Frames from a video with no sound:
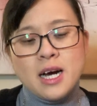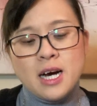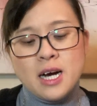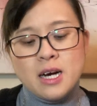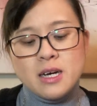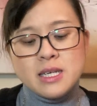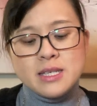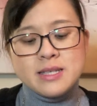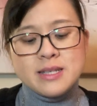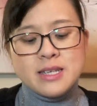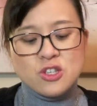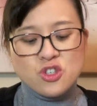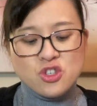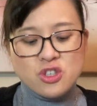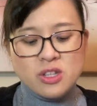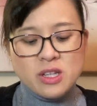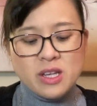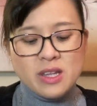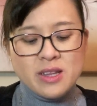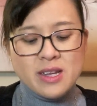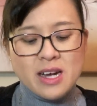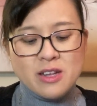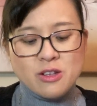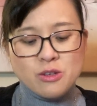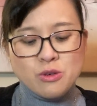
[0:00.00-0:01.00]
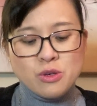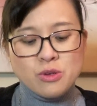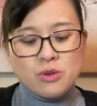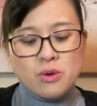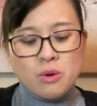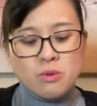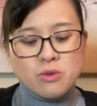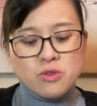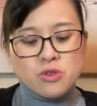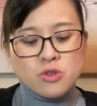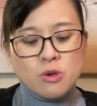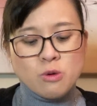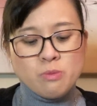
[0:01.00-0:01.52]
essentially that could
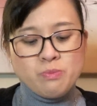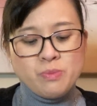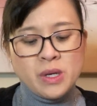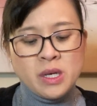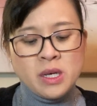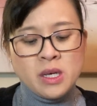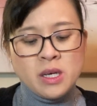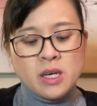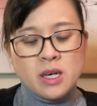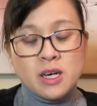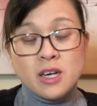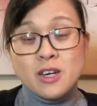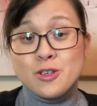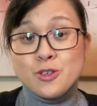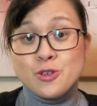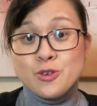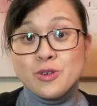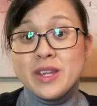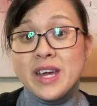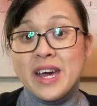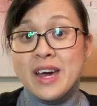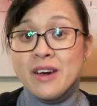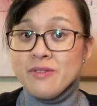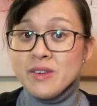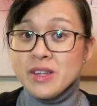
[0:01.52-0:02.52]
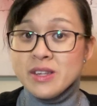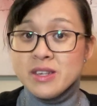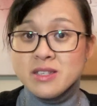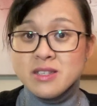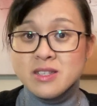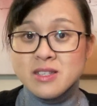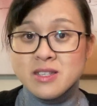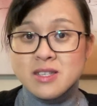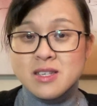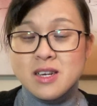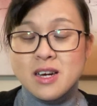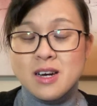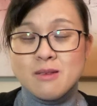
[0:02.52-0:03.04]
also be good
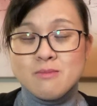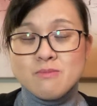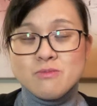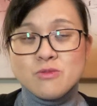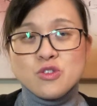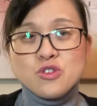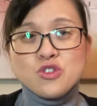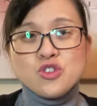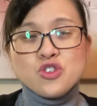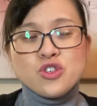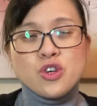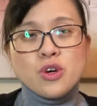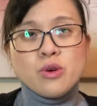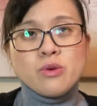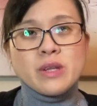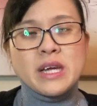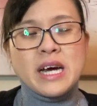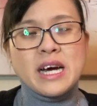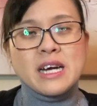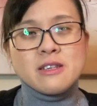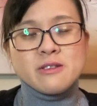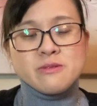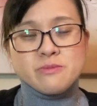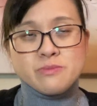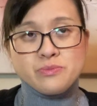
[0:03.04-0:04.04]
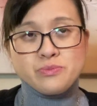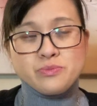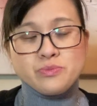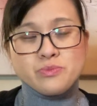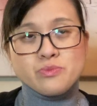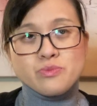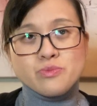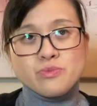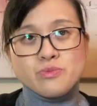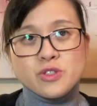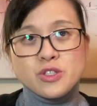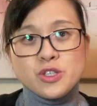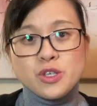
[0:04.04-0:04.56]
evidence to show that
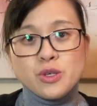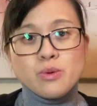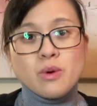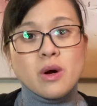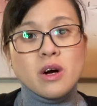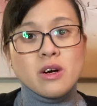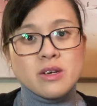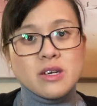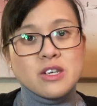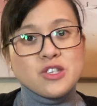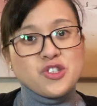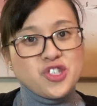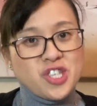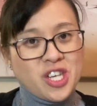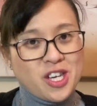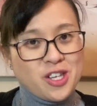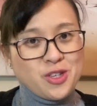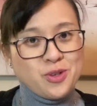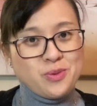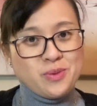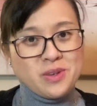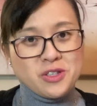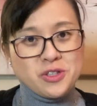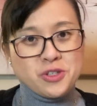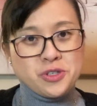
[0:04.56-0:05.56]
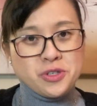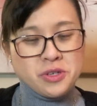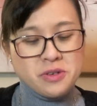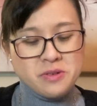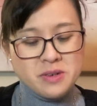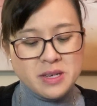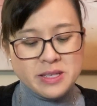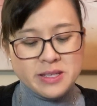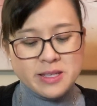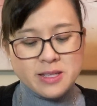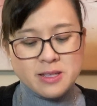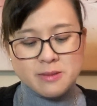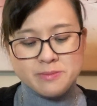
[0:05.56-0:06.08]
you are a genuine
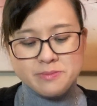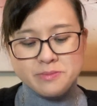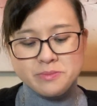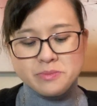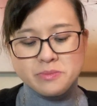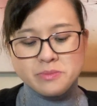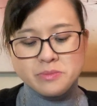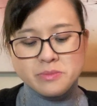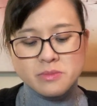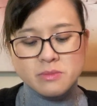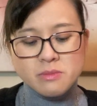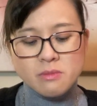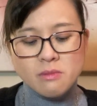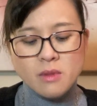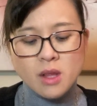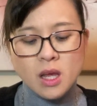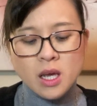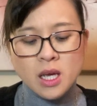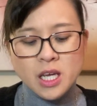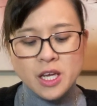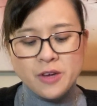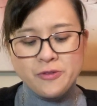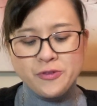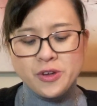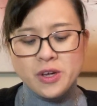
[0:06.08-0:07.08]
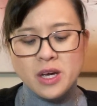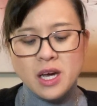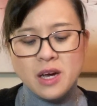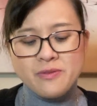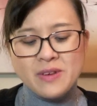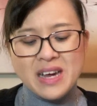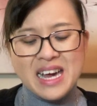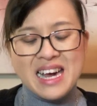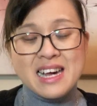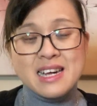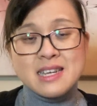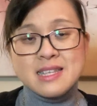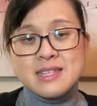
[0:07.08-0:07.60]
tourist. If you have
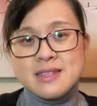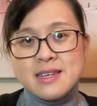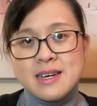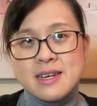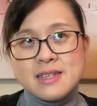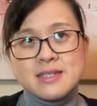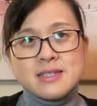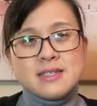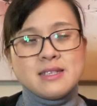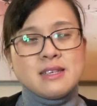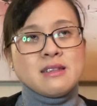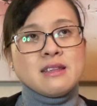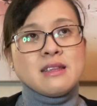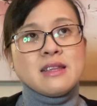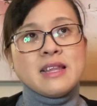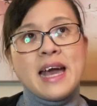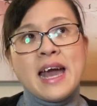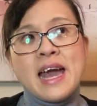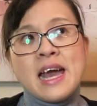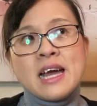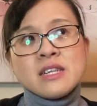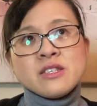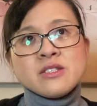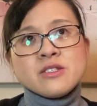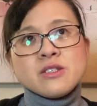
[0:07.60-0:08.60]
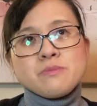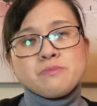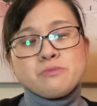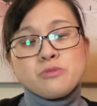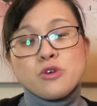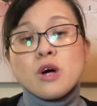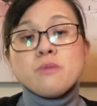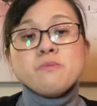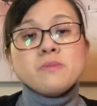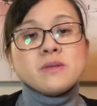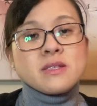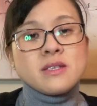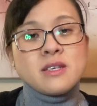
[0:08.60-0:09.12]
assets and land,
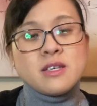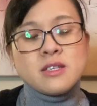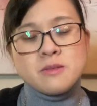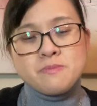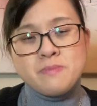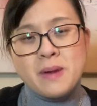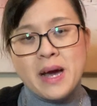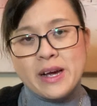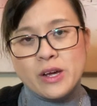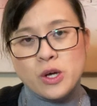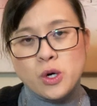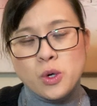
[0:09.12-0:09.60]
properties back